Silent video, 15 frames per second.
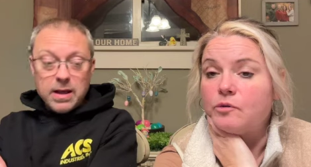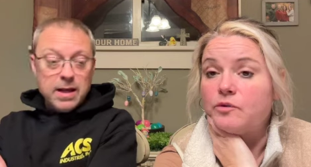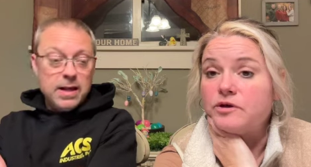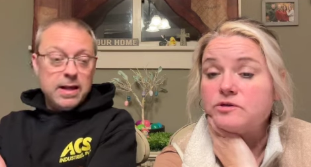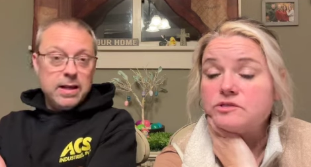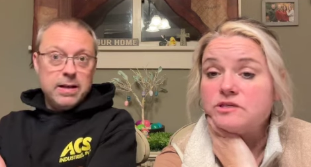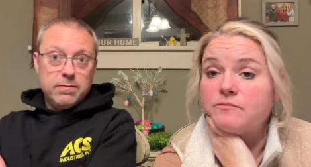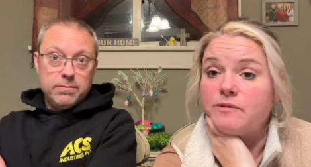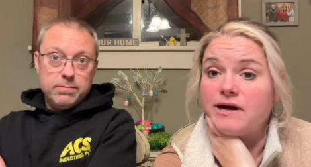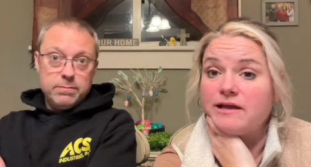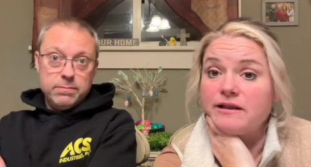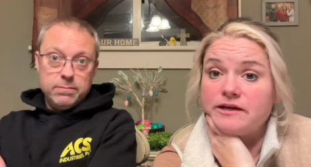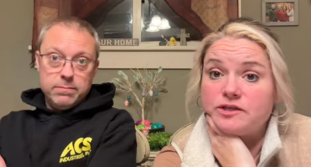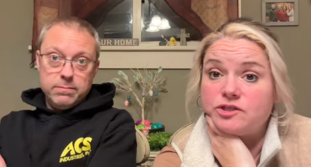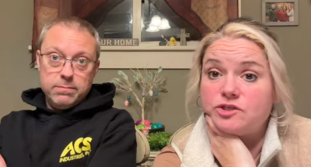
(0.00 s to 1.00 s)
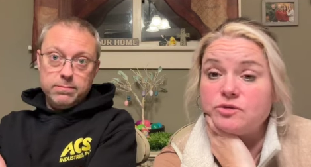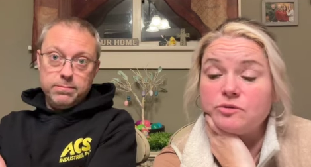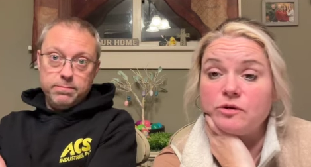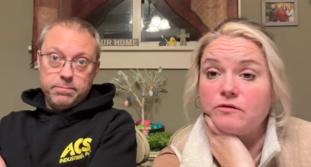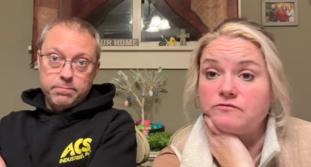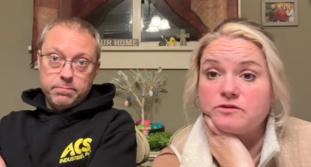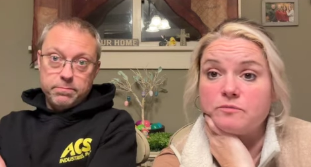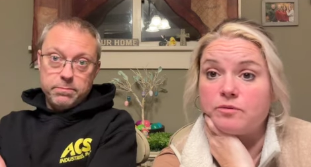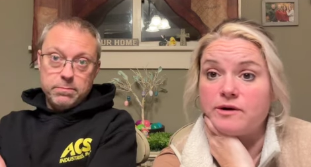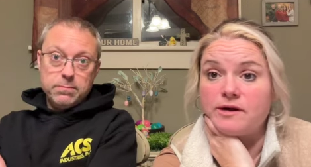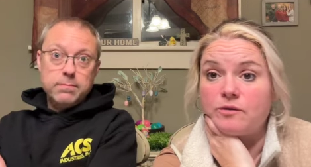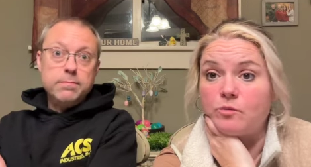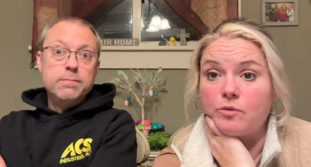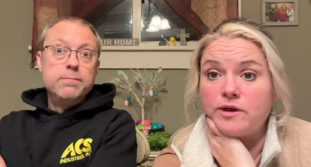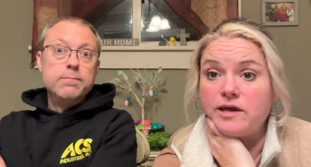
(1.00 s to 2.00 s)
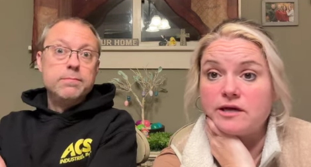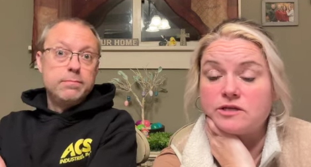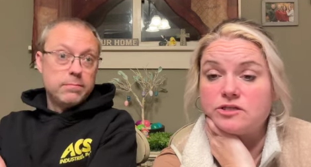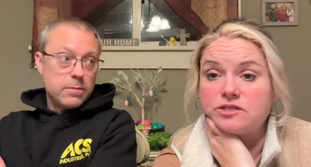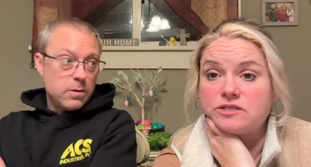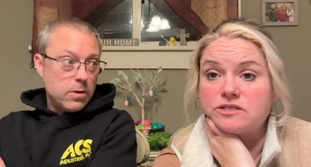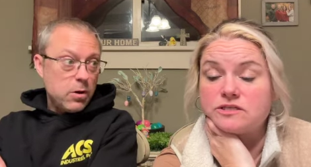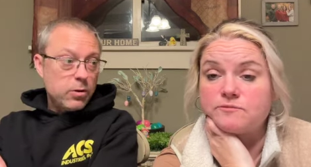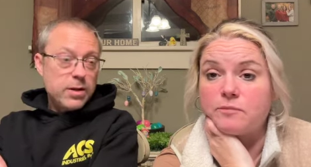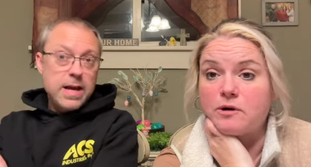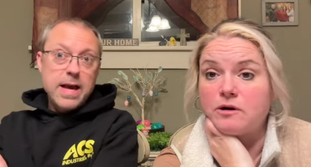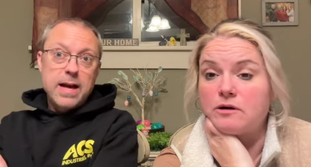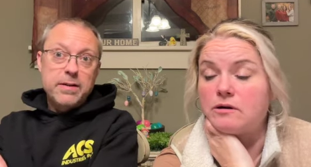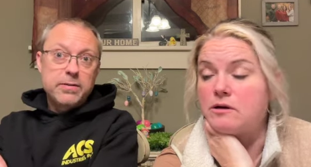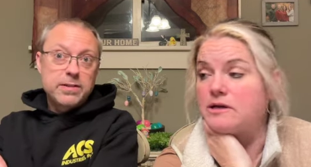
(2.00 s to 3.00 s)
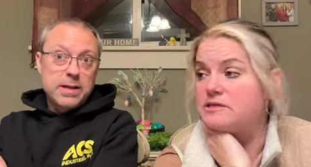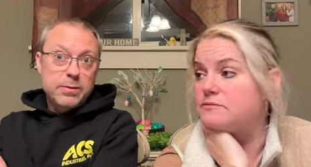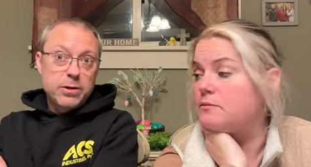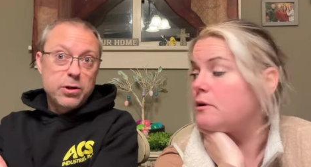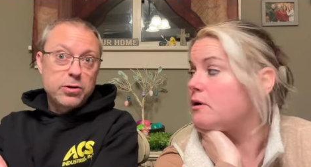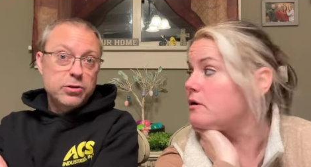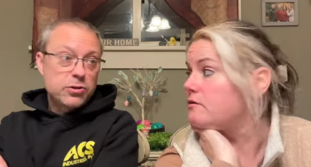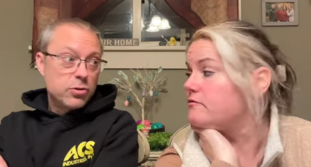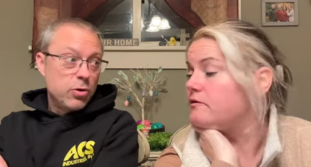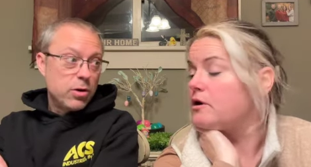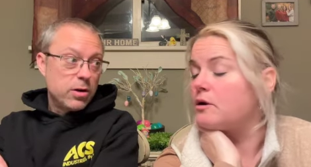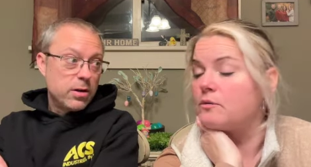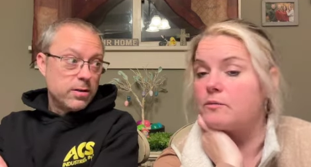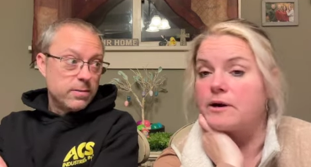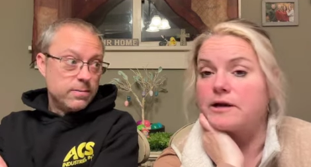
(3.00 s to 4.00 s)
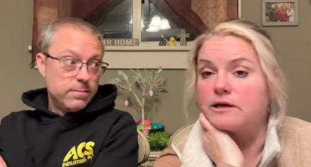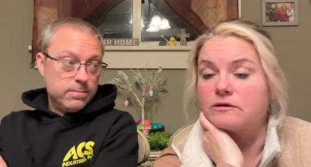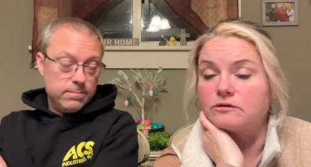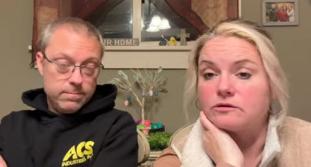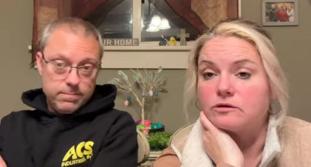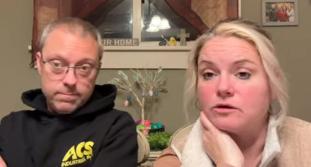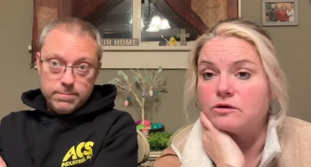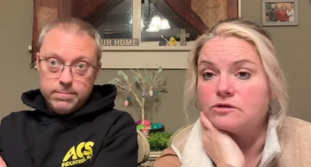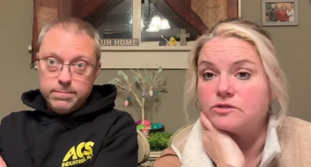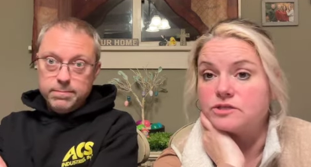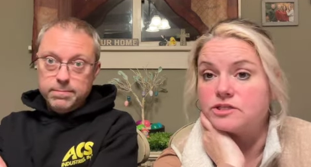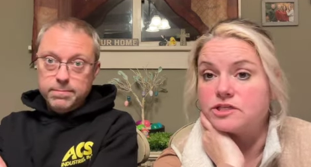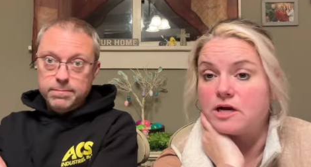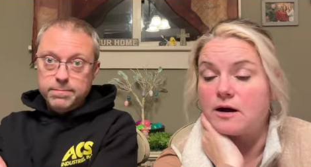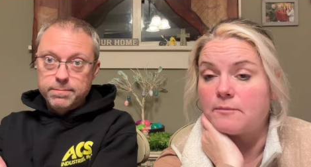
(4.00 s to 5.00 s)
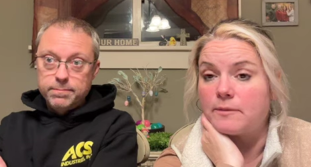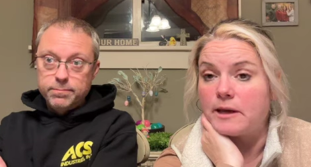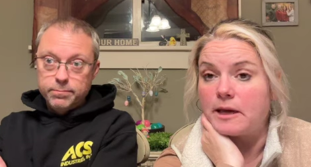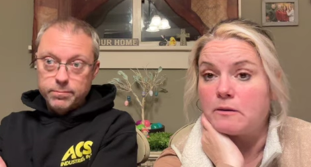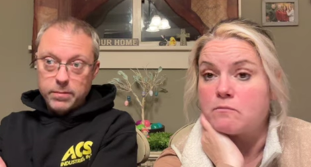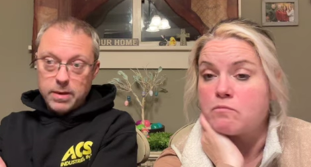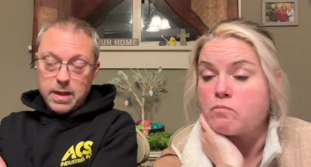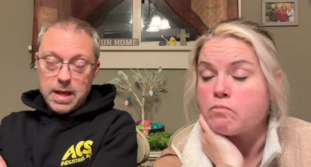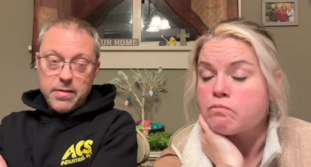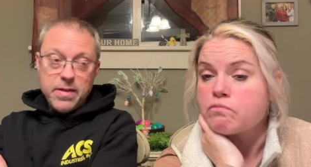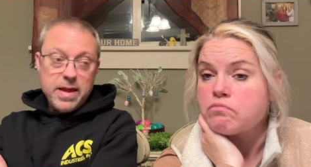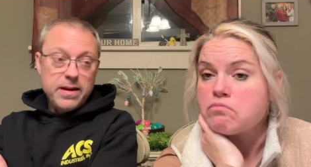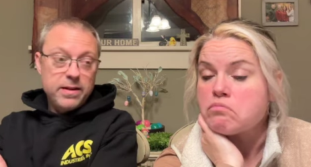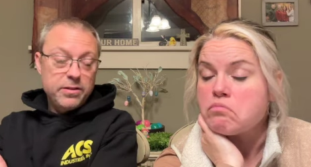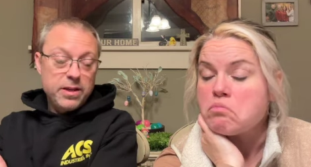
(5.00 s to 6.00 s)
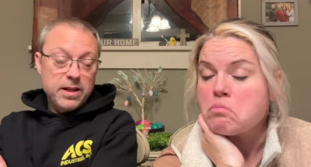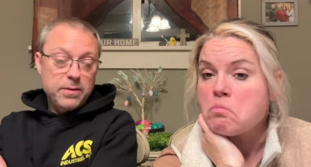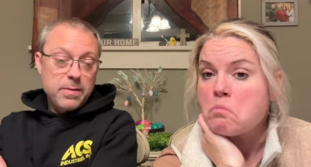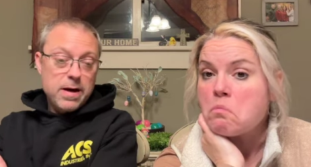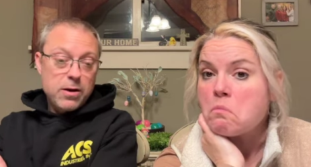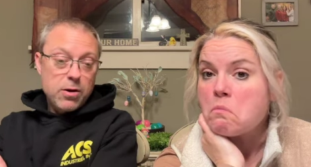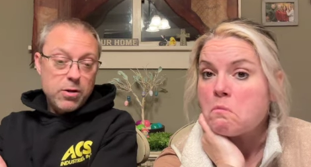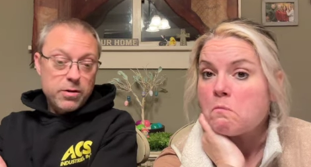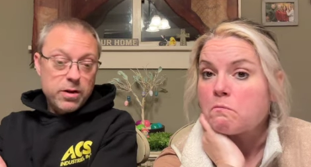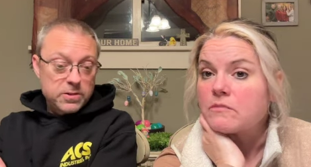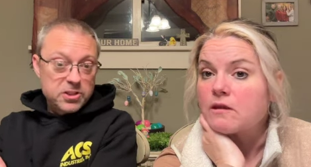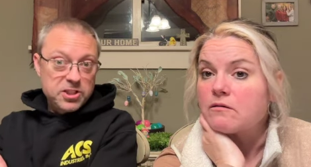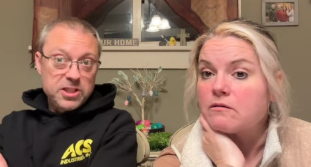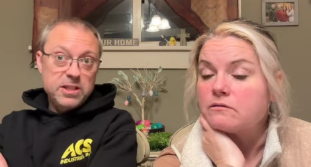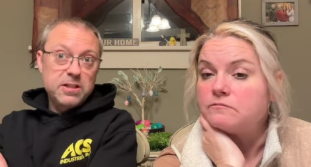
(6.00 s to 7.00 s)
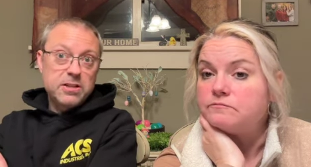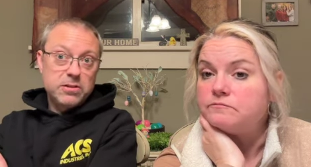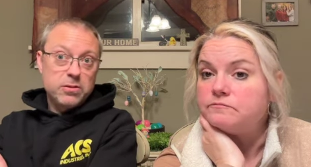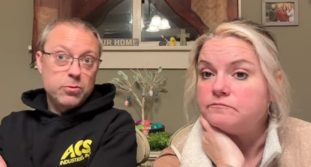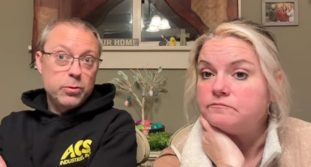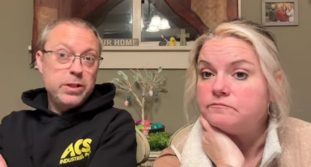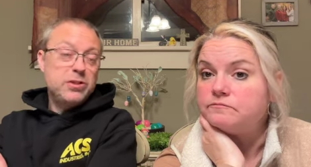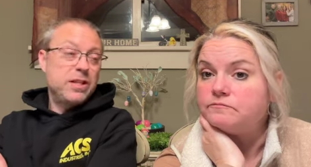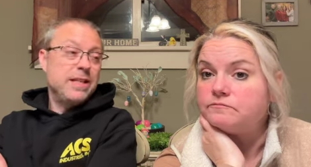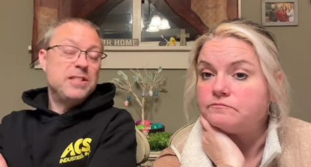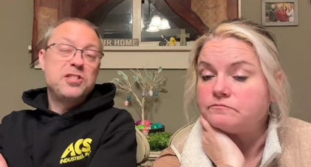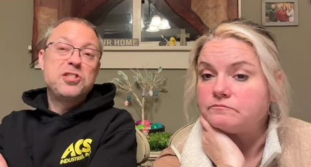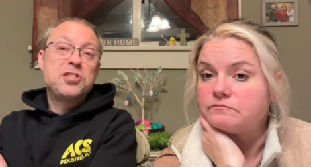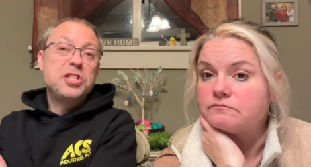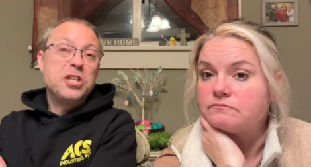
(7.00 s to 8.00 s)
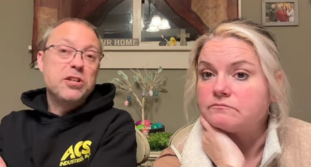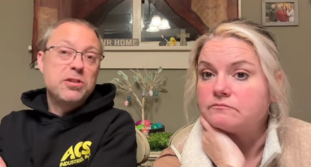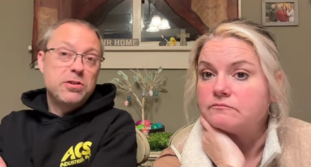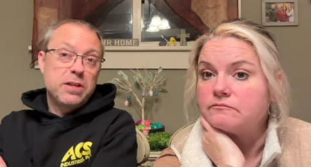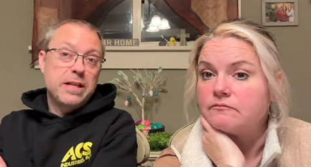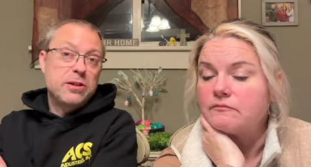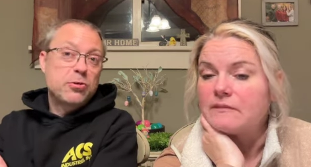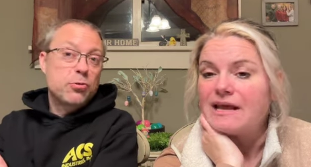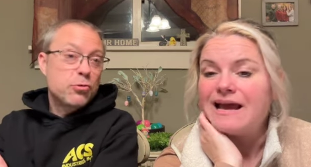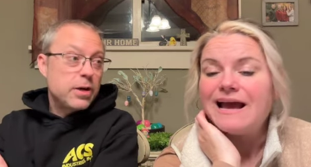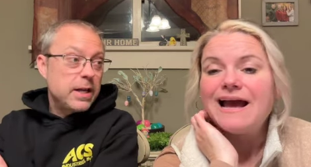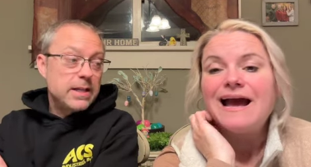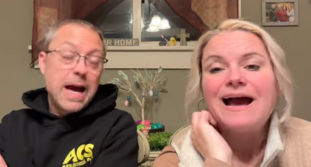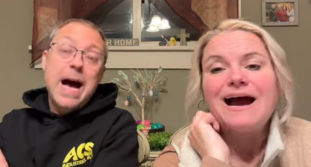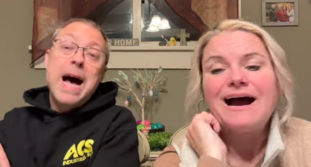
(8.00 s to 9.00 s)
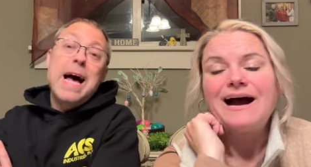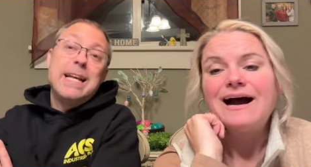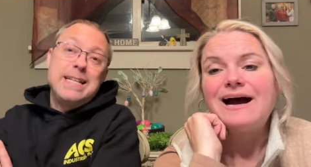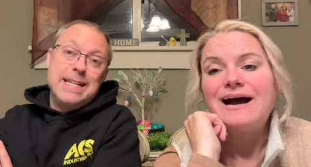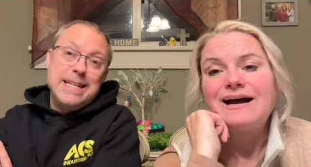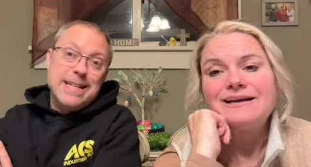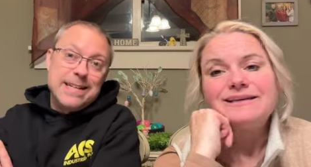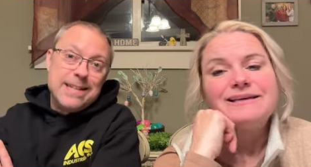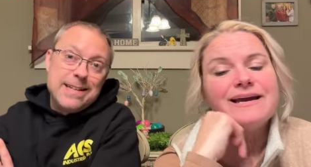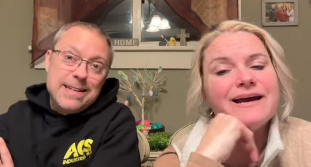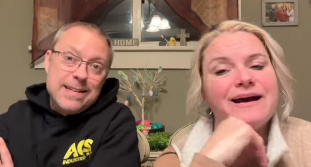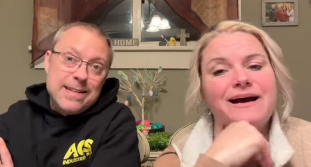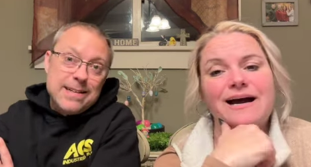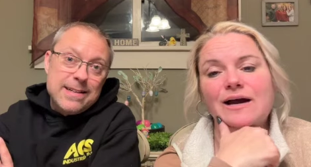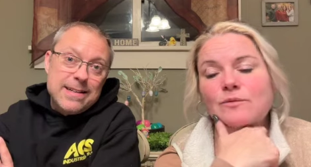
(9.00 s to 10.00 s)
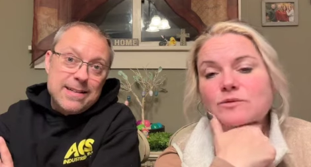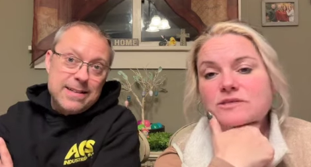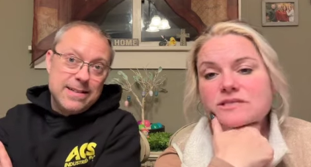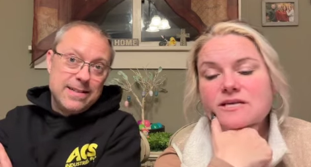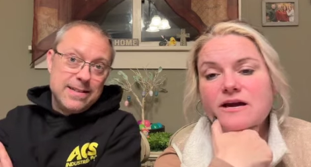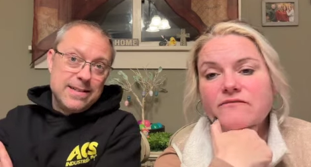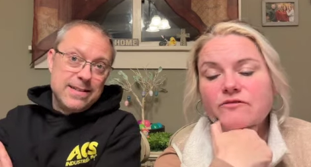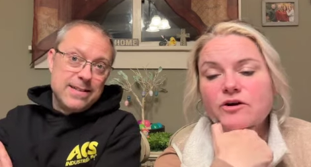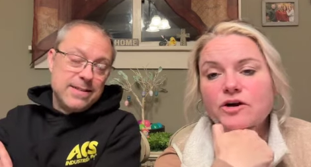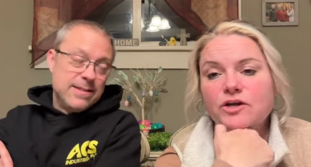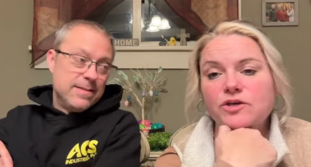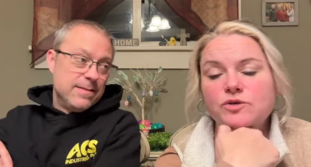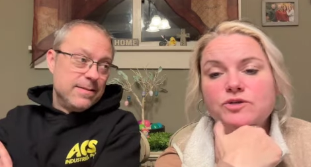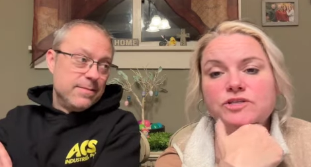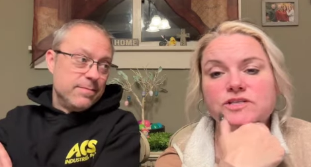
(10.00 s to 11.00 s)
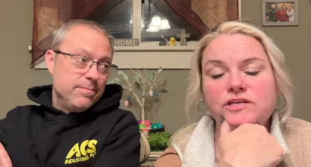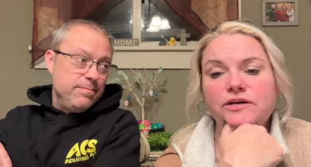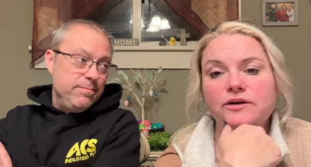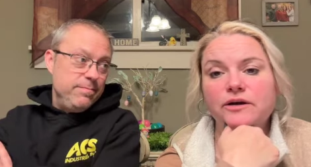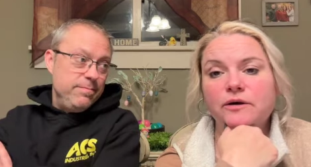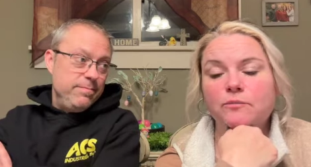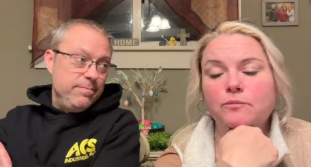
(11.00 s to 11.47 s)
Speaker 1: we used to buy like two loaves of bread a week, just as oh yeah, part, every time we go to the store. Our regular grocery shopping.
Speaker 2: And then think about all the cereal.
Speaker 1: We used to eat mm-hmm. cereal like crazy. I did. Yeah, I was never a huge cereal